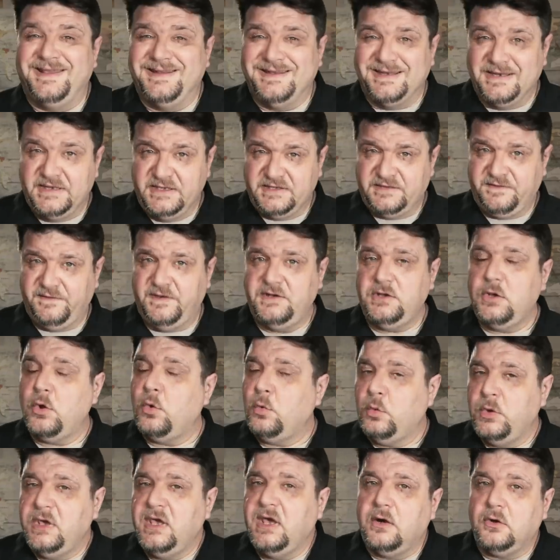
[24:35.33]
In this video,
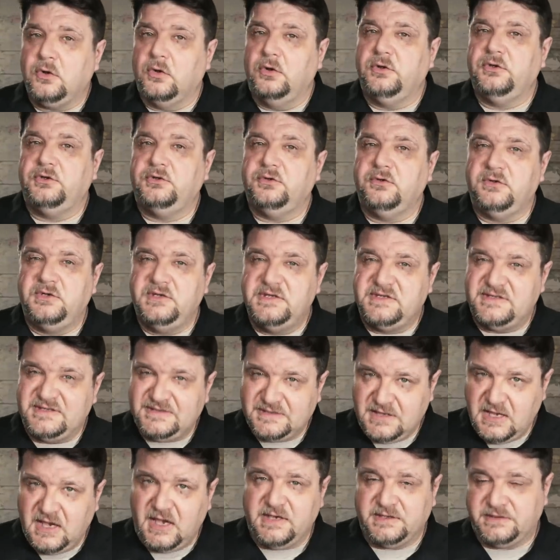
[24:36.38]
we are going to
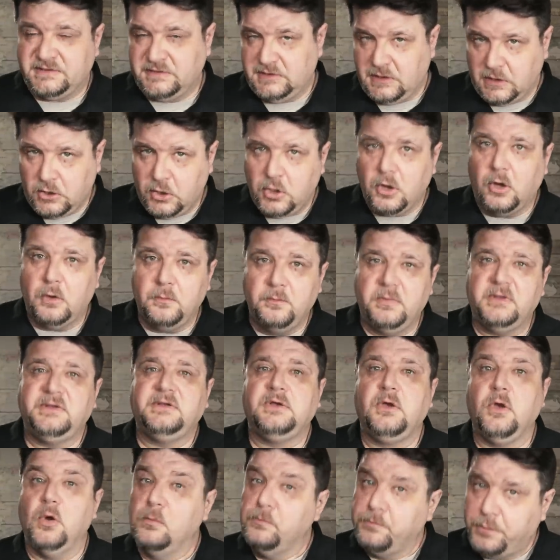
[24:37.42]
discuss the combat
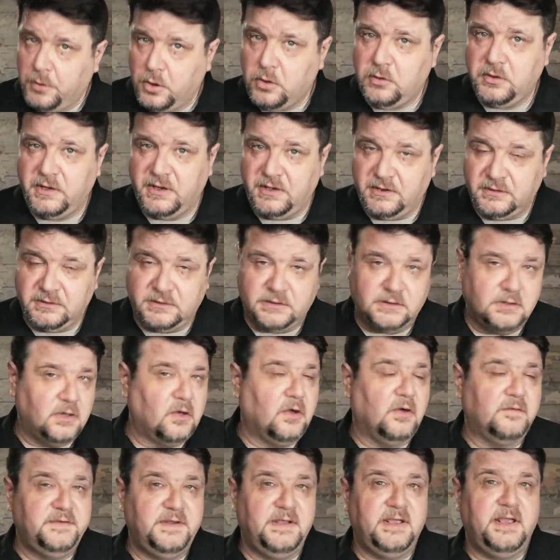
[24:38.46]
component
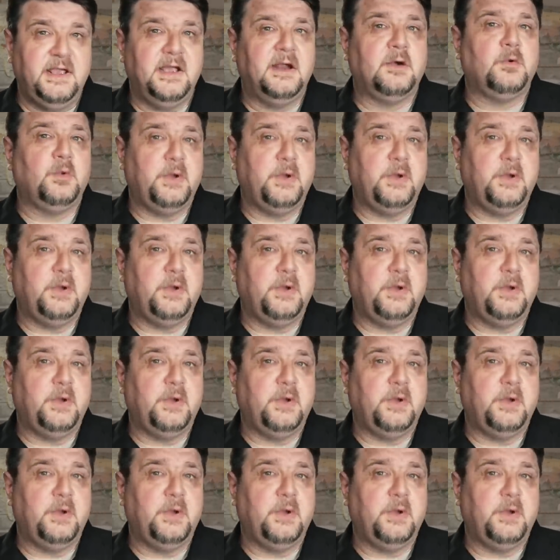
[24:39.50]
of the air